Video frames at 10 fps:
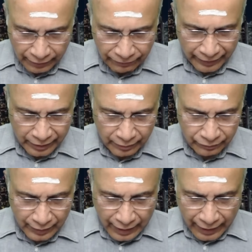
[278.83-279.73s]

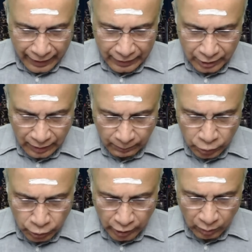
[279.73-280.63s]
defective, and the
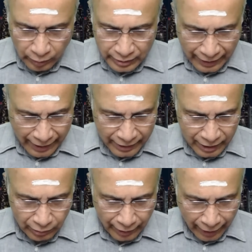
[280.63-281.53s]
troubleshooting was
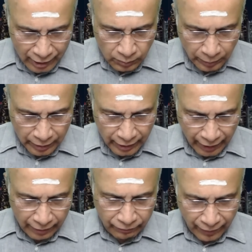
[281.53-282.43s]
carried out as per the
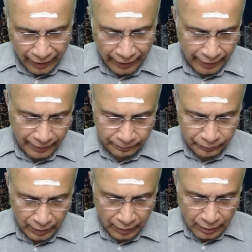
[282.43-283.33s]
FIM.
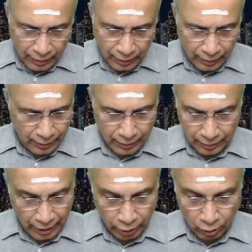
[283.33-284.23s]

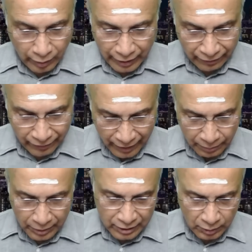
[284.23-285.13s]
I don't know what
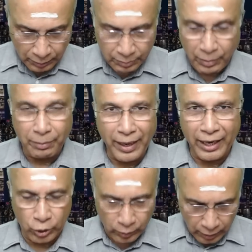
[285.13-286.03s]
FIM means. It must be
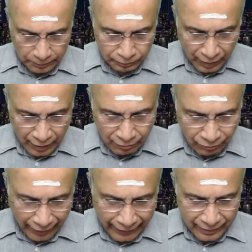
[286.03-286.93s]
manual.
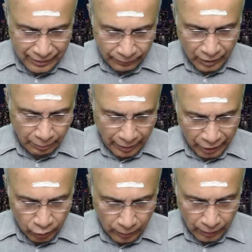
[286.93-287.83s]
Flight something
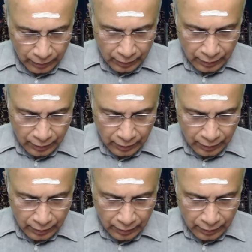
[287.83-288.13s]
manual